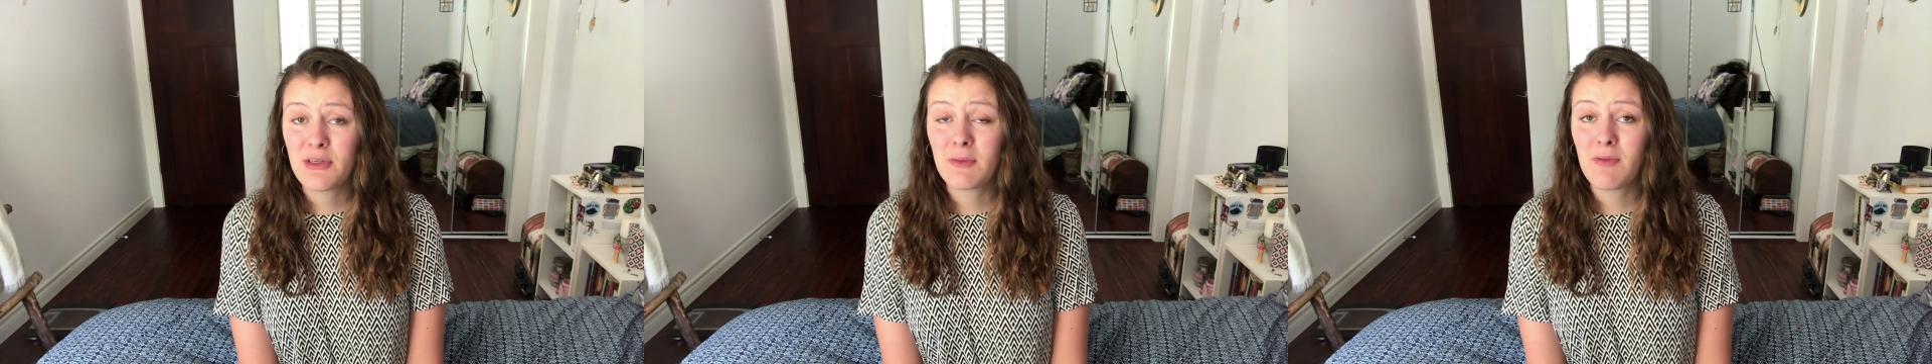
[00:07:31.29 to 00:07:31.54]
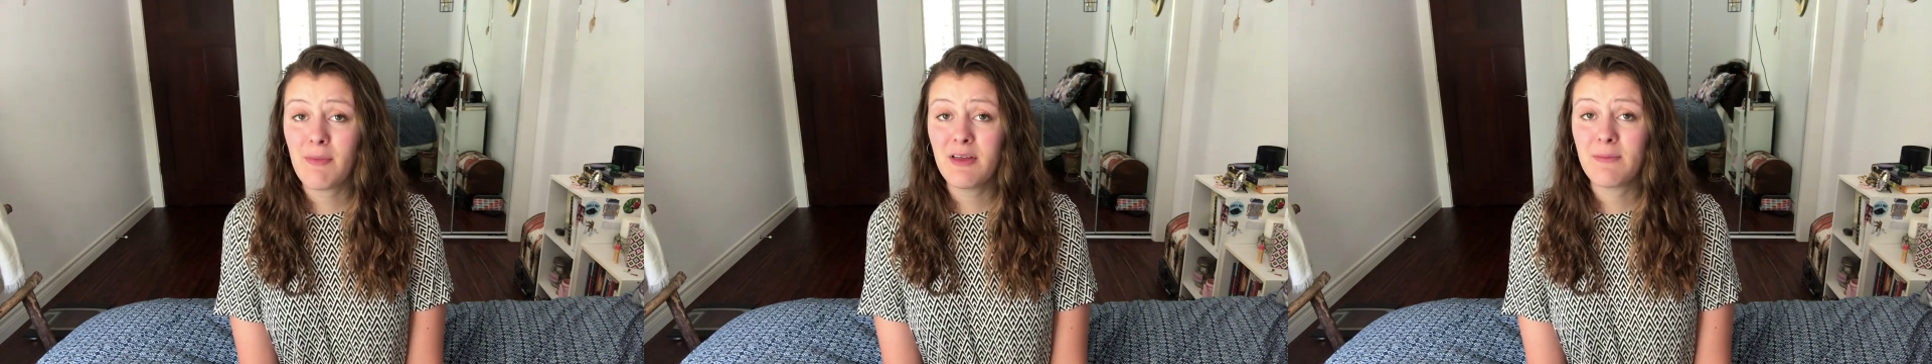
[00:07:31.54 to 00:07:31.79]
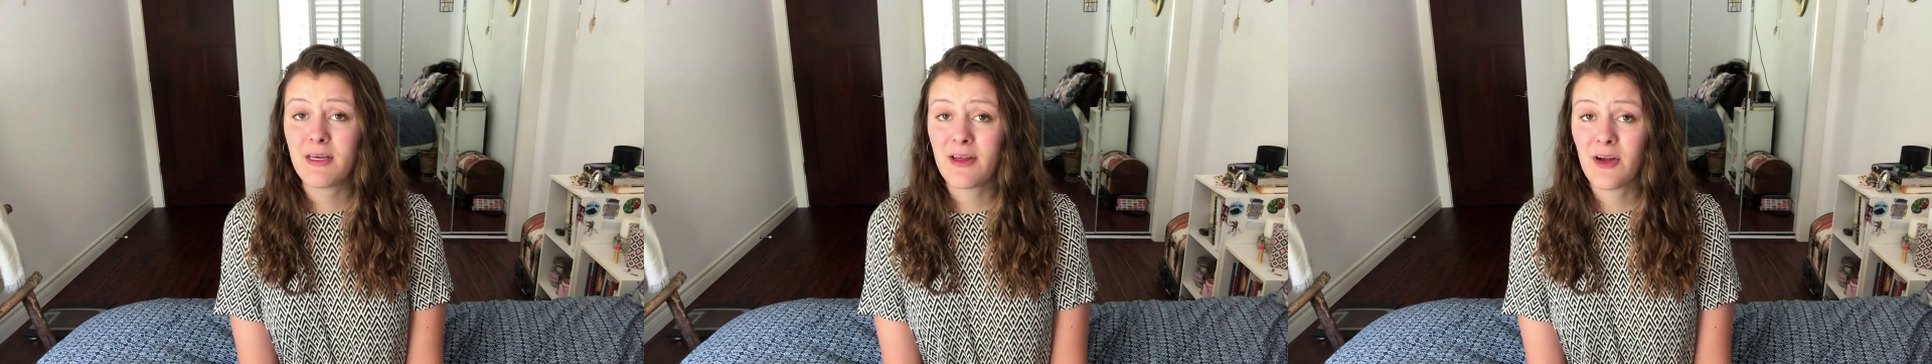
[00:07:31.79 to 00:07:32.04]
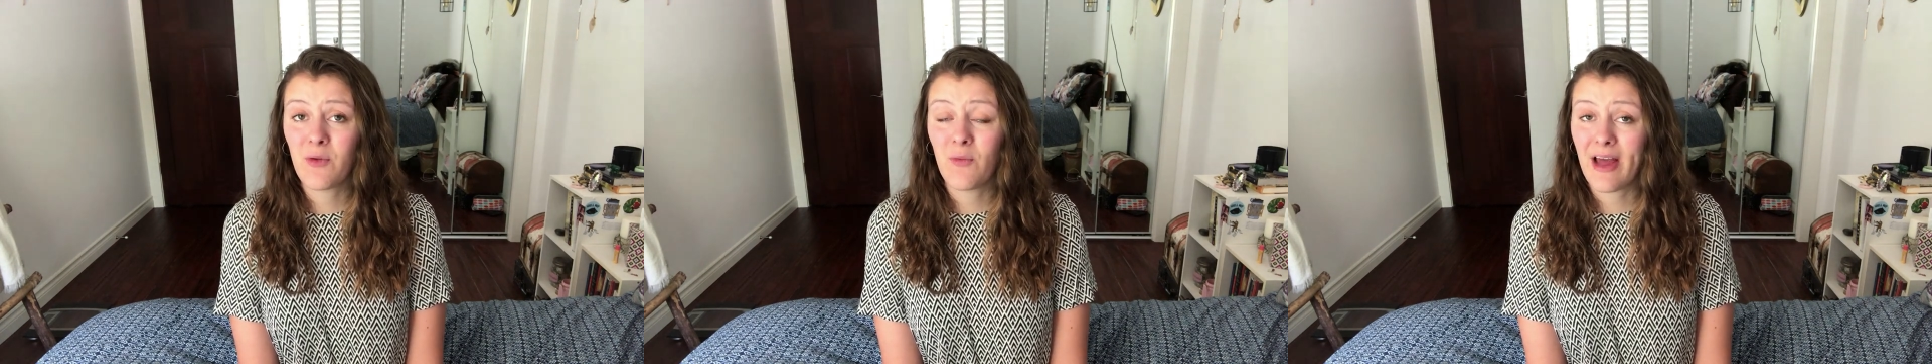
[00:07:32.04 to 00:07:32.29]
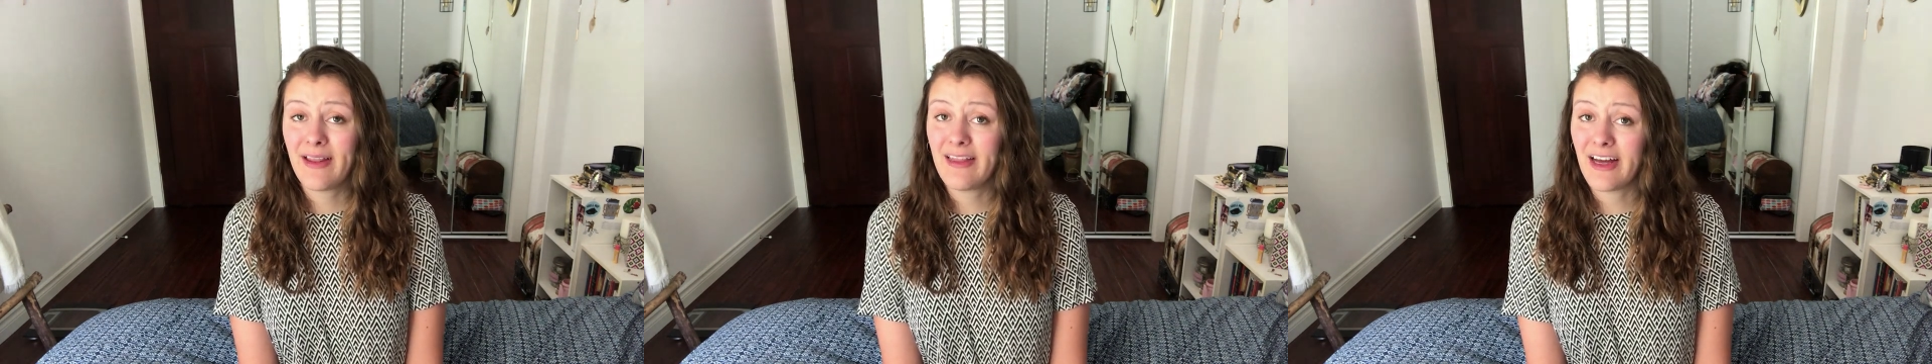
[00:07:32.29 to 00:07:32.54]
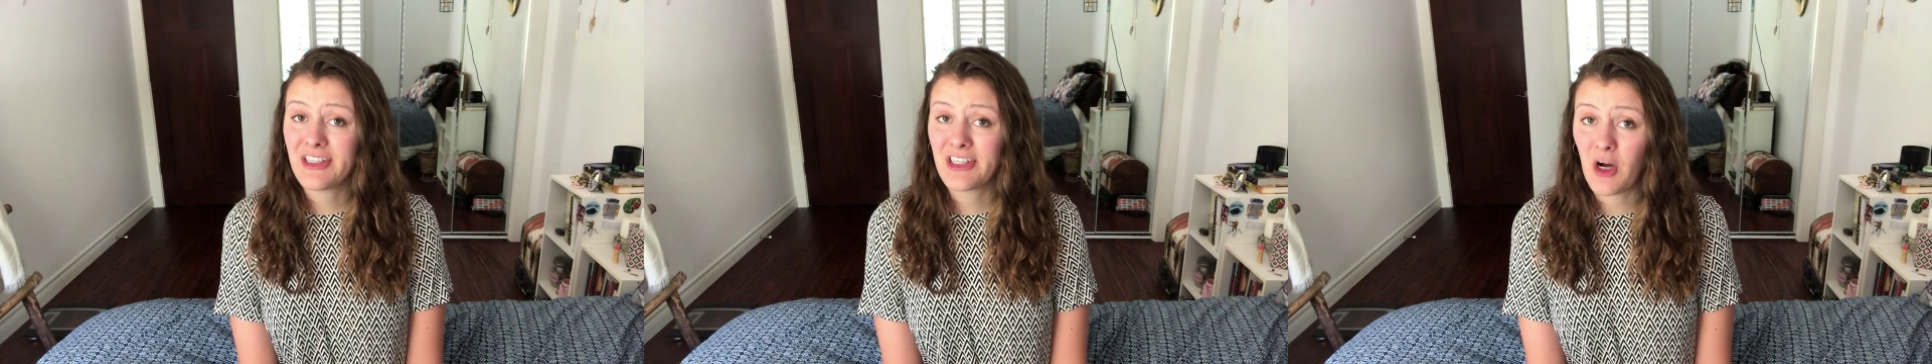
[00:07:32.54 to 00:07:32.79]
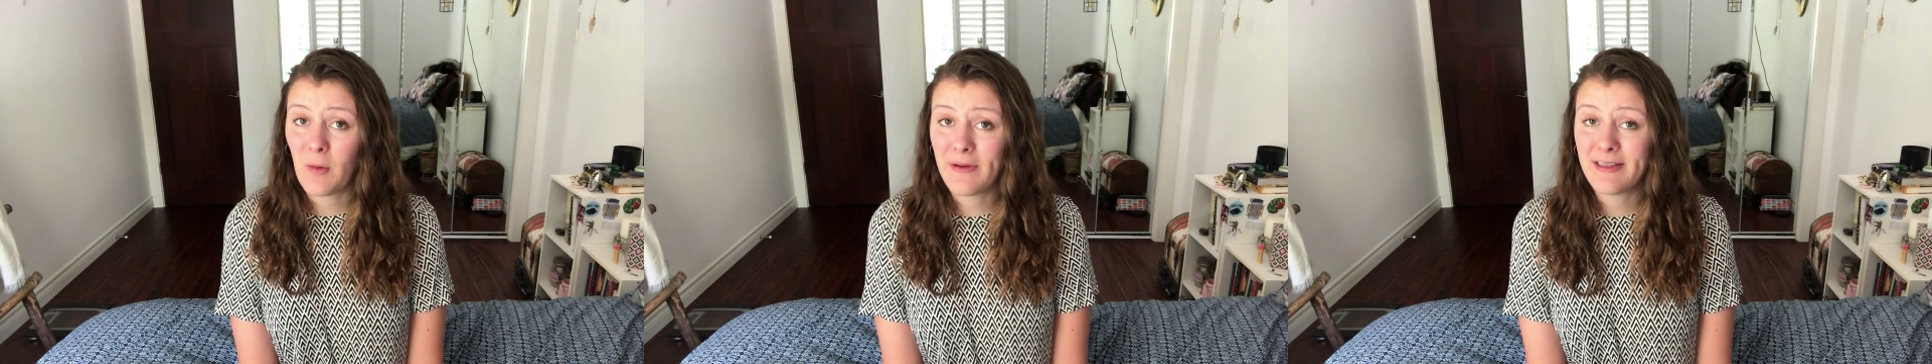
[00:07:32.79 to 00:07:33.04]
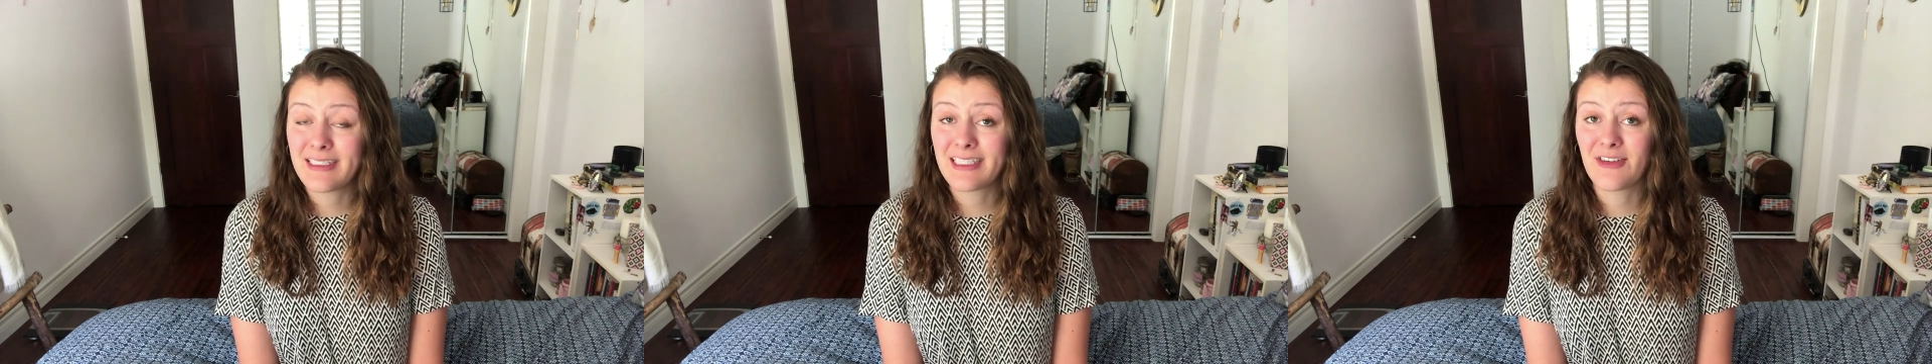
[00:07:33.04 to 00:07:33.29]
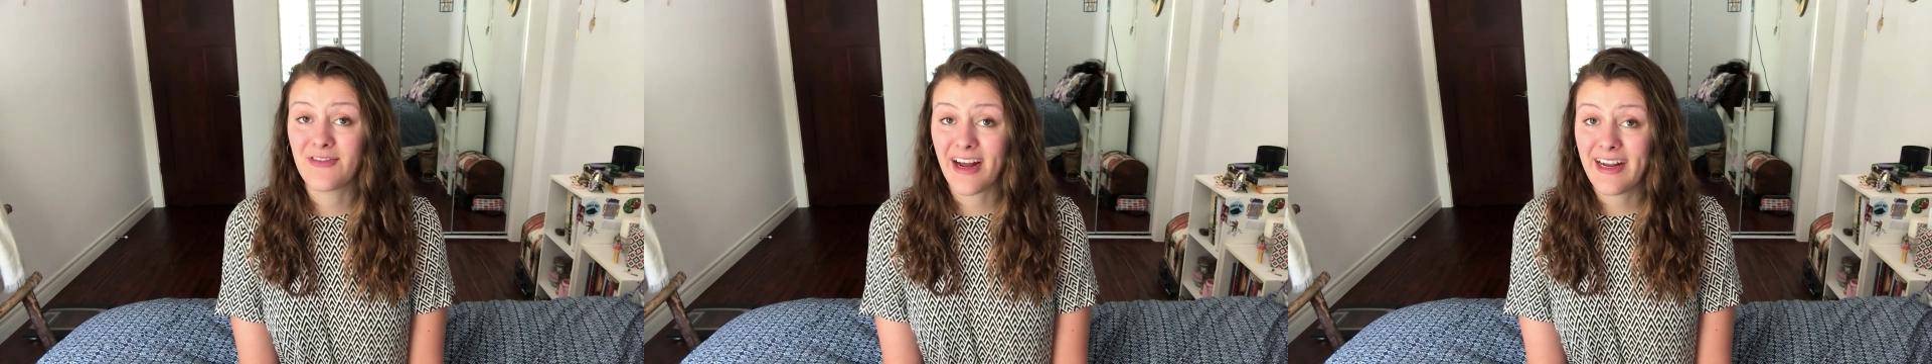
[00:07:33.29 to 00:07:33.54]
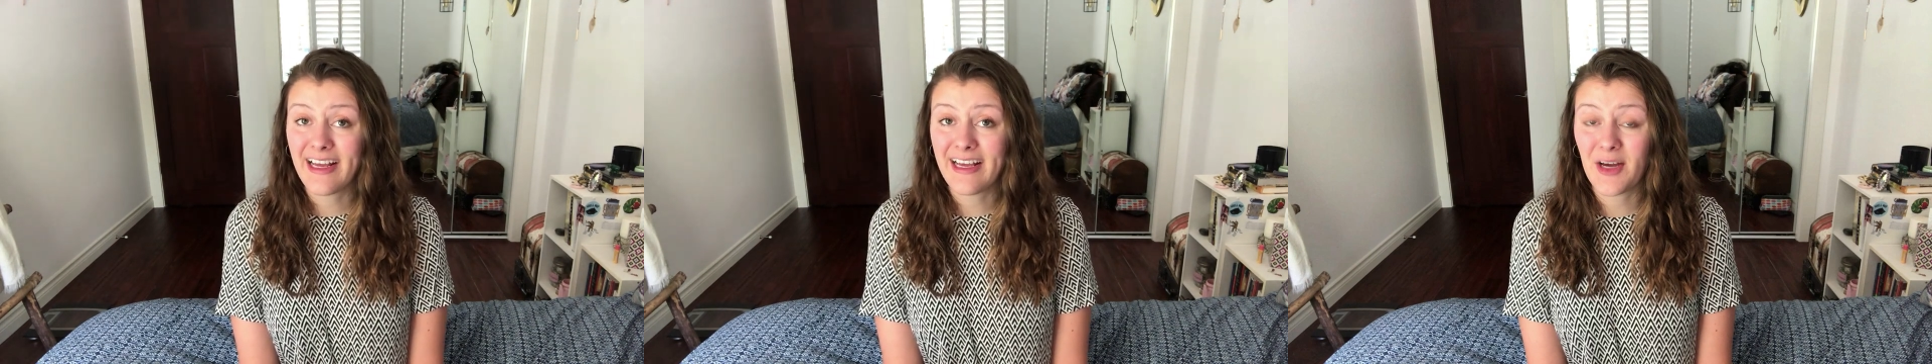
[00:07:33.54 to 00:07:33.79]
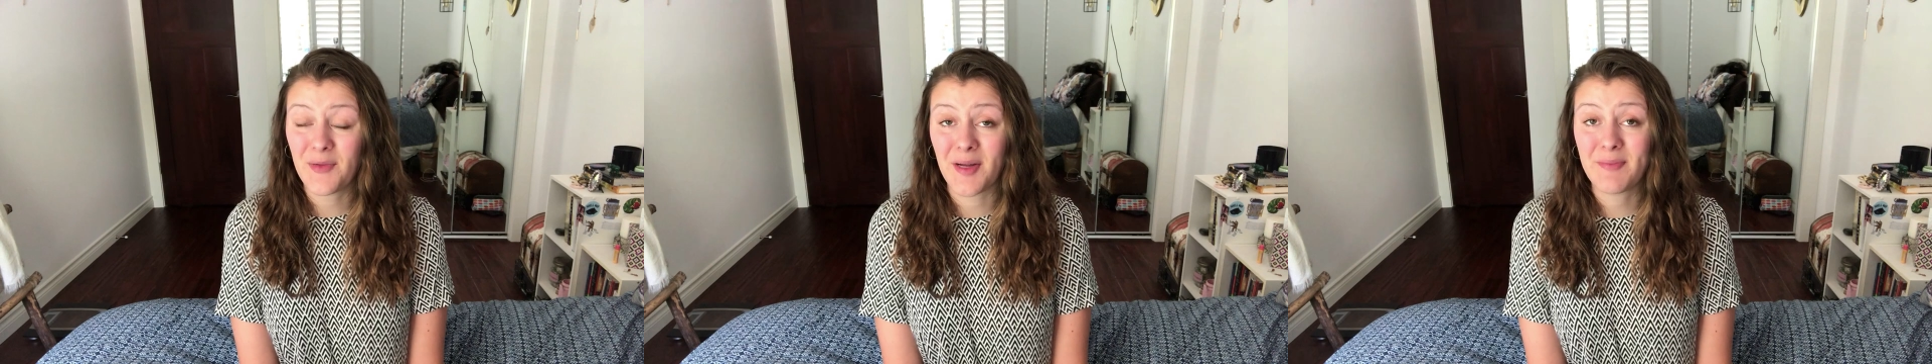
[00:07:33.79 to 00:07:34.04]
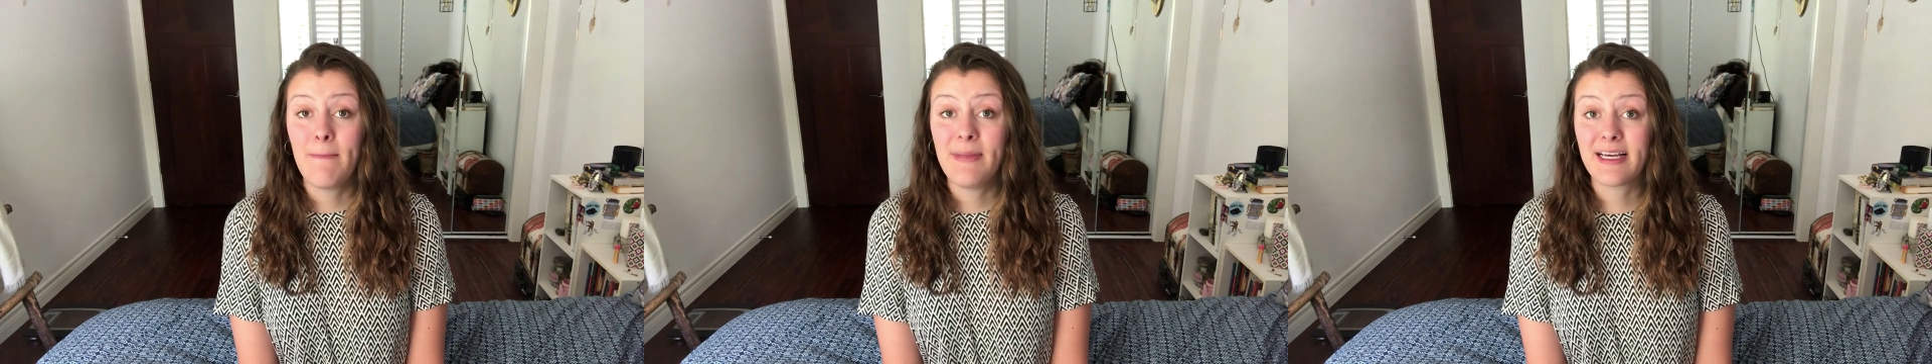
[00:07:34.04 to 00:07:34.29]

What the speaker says: you should probably be there when lunch opens to run and get one,